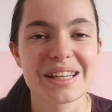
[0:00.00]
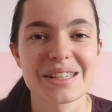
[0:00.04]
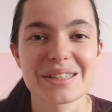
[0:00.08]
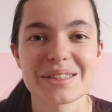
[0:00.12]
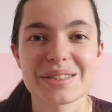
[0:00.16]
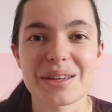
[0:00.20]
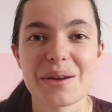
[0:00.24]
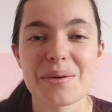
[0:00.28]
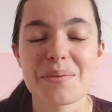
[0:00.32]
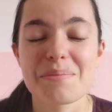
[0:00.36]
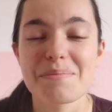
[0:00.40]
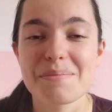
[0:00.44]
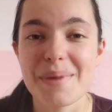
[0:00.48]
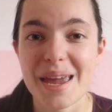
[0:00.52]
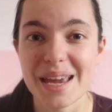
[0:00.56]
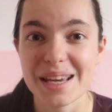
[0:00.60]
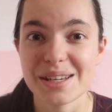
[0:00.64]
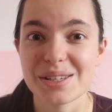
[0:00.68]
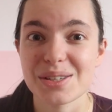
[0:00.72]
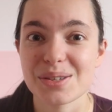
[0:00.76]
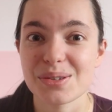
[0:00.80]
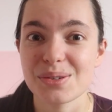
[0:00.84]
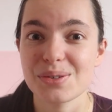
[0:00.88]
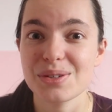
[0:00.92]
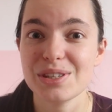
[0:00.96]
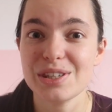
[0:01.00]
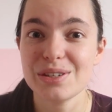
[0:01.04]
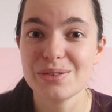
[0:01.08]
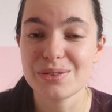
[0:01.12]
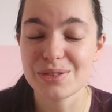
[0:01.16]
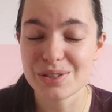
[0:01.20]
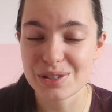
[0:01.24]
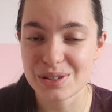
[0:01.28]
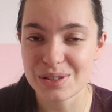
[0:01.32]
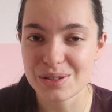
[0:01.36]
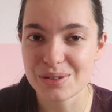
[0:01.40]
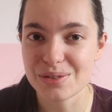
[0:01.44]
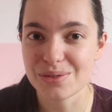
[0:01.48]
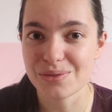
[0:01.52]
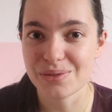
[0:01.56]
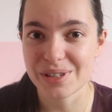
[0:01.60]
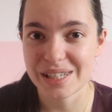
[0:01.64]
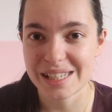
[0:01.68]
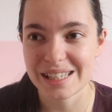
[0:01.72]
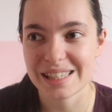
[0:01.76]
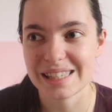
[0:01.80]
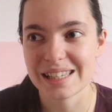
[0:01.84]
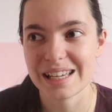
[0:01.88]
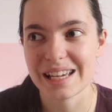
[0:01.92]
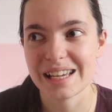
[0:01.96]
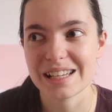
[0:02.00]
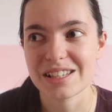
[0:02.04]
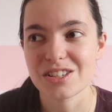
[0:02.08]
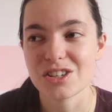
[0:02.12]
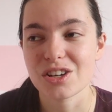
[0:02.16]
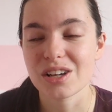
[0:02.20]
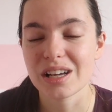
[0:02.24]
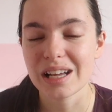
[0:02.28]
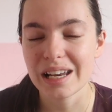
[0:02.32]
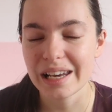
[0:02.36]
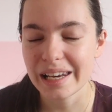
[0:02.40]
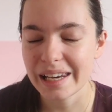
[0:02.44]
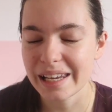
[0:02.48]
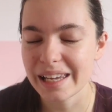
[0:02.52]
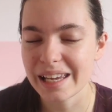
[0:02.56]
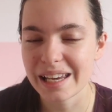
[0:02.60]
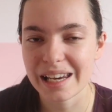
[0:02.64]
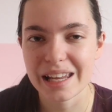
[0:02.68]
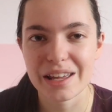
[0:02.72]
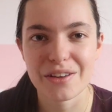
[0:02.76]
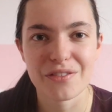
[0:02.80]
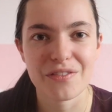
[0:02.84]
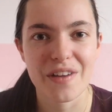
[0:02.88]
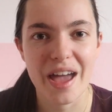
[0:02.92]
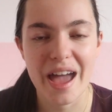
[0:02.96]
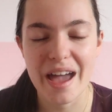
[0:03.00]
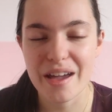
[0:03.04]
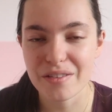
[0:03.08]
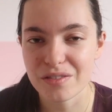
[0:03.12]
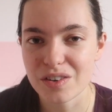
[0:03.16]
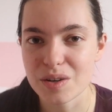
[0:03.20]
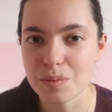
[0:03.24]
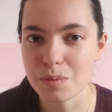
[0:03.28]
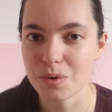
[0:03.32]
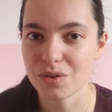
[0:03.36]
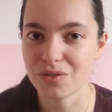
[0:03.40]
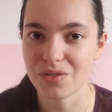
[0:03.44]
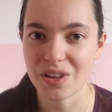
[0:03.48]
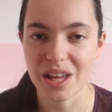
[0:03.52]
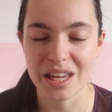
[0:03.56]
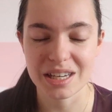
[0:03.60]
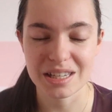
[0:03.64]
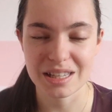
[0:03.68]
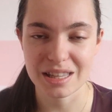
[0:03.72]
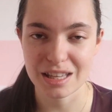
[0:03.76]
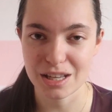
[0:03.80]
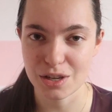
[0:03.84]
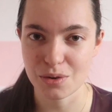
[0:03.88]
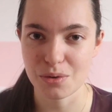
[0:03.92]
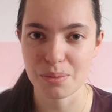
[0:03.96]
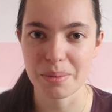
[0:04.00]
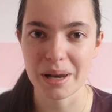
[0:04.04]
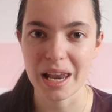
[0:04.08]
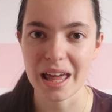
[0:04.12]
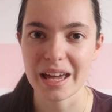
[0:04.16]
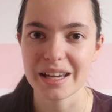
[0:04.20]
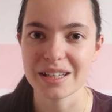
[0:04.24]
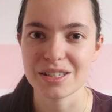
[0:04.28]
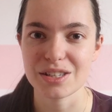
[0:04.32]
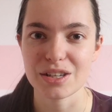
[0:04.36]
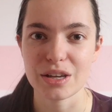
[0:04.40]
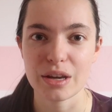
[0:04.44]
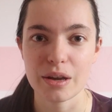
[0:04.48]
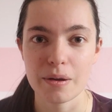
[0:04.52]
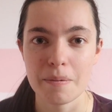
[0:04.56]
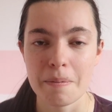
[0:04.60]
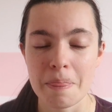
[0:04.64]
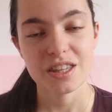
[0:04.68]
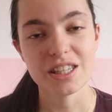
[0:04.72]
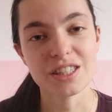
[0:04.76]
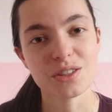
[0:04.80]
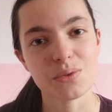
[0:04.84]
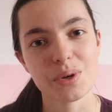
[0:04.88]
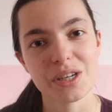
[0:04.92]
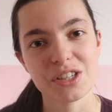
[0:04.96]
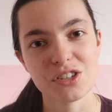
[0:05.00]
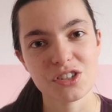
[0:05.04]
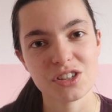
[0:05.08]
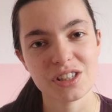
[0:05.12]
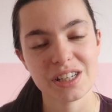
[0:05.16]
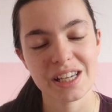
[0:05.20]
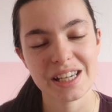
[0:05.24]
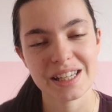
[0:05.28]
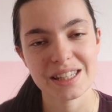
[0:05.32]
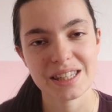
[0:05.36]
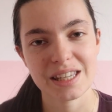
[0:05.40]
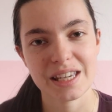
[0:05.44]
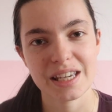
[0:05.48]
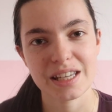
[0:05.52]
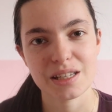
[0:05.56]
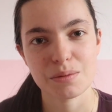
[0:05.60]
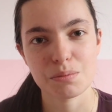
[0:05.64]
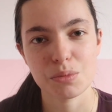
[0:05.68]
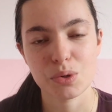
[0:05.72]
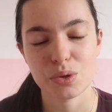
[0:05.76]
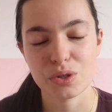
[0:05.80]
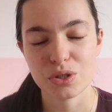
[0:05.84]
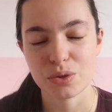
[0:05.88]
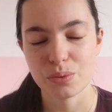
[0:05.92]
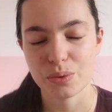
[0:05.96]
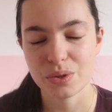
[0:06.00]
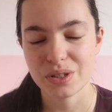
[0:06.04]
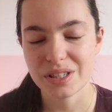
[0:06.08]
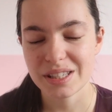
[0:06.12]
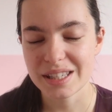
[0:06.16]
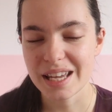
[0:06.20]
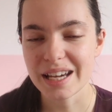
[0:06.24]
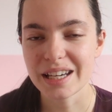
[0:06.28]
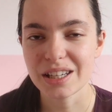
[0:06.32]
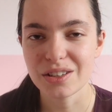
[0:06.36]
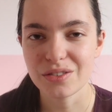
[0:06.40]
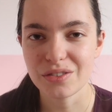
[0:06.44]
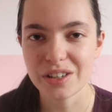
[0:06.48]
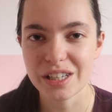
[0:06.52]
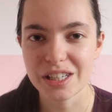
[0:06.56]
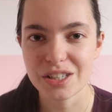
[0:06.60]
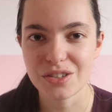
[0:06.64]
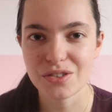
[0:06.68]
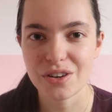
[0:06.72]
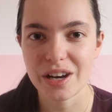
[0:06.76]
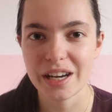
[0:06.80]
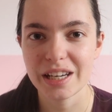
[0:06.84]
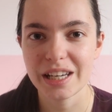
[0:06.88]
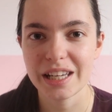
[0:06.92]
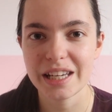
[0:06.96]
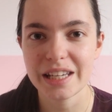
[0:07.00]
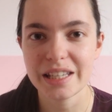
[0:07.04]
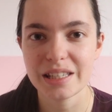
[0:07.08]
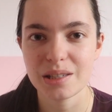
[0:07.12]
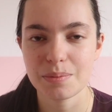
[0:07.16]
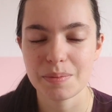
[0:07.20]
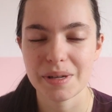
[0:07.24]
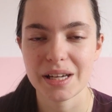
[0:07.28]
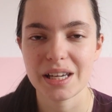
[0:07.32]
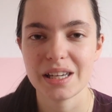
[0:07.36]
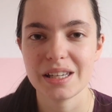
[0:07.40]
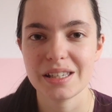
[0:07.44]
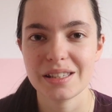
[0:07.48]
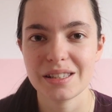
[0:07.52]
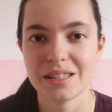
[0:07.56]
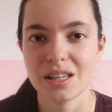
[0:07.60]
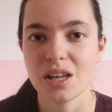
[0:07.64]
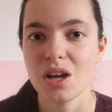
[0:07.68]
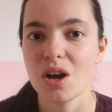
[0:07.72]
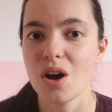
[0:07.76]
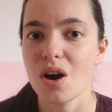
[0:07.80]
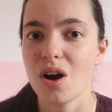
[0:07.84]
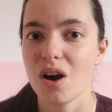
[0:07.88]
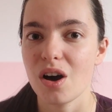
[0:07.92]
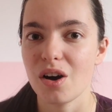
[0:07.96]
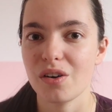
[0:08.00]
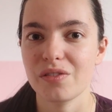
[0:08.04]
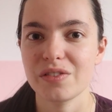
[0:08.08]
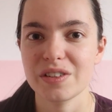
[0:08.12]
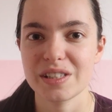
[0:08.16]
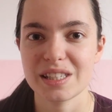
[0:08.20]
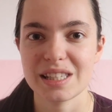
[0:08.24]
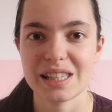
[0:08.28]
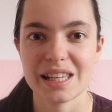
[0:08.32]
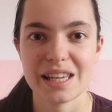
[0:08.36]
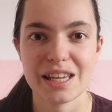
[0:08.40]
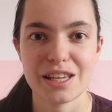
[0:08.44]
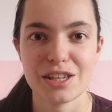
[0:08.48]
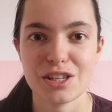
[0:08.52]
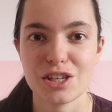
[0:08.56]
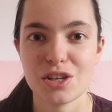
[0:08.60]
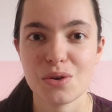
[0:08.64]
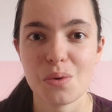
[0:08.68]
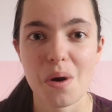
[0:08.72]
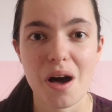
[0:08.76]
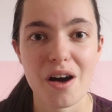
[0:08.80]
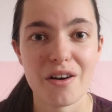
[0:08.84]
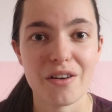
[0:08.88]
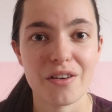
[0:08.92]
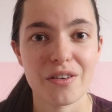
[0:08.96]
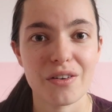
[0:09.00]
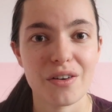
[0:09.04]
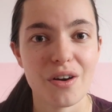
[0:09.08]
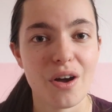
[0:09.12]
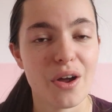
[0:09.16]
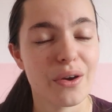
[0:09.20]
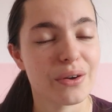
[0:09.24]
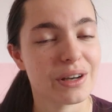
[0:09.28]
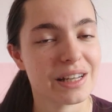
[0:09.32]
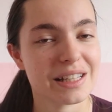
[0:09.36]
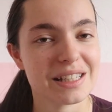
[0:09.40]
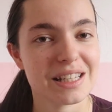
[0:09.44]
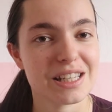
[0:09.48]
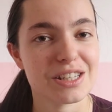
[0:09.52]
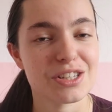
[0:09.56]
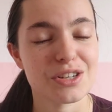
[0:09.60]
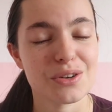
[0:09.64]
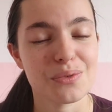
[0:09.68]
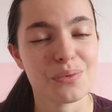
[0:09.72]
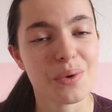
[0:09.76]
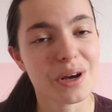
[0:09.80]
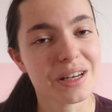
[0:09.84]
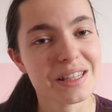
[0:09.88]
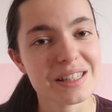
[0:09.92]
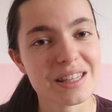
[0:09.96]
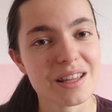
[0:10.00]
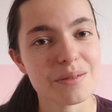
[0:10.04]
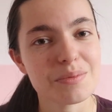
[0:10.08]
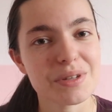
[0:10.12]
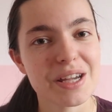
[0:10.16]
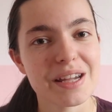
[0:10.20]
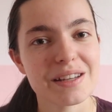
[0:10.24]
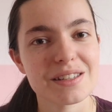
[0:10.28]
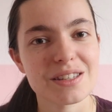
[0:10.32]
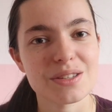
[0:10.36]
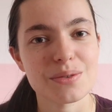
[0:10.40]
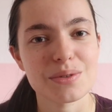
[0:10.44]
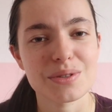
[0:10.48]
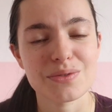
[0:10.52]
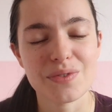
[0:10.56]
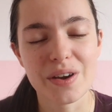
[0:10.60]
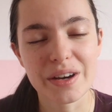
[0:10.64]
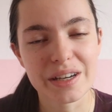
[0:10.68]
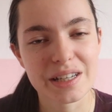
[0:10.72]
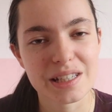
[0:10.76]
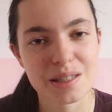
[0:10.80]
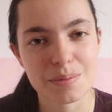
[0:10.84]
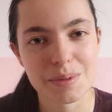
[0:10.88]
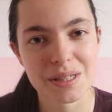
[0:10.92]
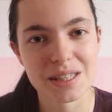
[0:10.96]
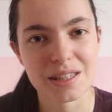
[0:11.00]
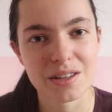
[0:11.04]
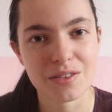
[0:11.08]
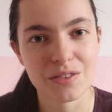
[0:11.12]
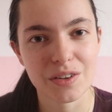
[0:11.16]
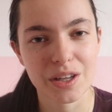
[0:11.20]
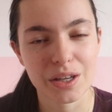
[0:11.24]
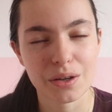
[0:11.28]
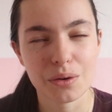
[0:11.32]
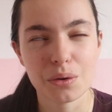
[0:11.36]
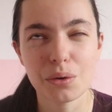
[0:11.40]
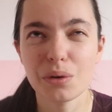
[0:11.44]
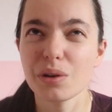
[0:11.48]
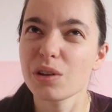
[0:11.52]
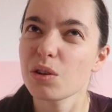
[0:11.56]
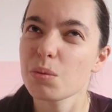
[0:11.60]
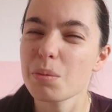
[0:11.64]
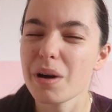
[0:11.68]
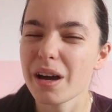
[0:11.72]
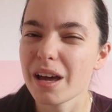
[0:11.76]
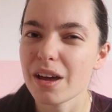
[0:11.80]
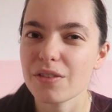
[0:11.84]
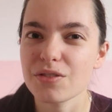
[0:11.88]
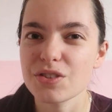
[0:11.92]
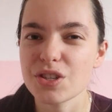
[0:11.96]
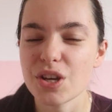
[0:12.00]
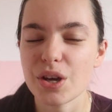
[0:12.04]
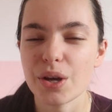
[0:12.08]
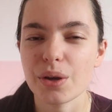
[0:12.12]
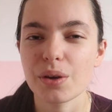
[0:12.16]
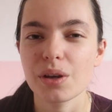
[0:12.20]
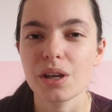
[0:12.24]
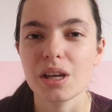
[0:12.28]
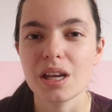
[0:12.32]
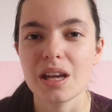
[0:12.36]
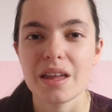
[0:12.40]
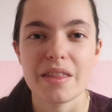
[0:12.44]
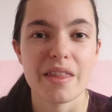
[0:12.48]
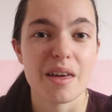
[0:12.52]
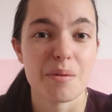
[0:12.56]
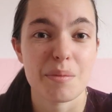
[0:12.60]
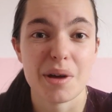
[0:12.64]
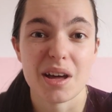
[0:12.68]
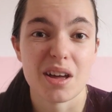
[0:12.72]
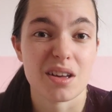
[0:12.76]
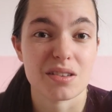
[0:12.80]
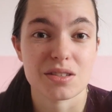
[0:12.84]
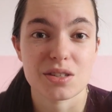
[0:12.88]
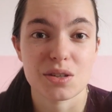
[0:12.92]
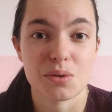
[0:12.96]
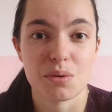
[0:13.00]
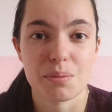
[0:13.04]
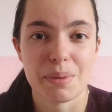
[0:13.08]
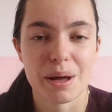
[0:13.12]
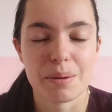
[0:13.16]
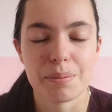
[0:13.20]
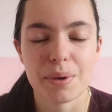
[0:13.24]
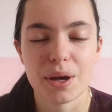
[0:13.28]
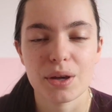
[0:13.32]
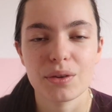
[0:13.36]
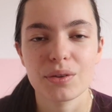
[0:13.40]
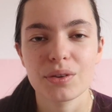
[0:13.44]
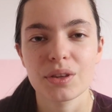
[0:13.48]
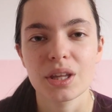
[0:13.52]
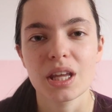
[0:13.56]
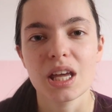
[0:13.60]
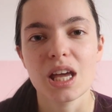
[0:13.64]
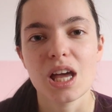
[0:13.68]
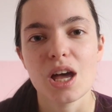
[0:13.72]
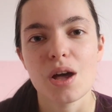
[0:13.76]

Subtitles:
So make sure you do your research clearly for every provider that you apply to. This question is geared more towards secondary trainees because obviously you are only teaching one subject, so it's very specific, or you might have two. They might ask you about both.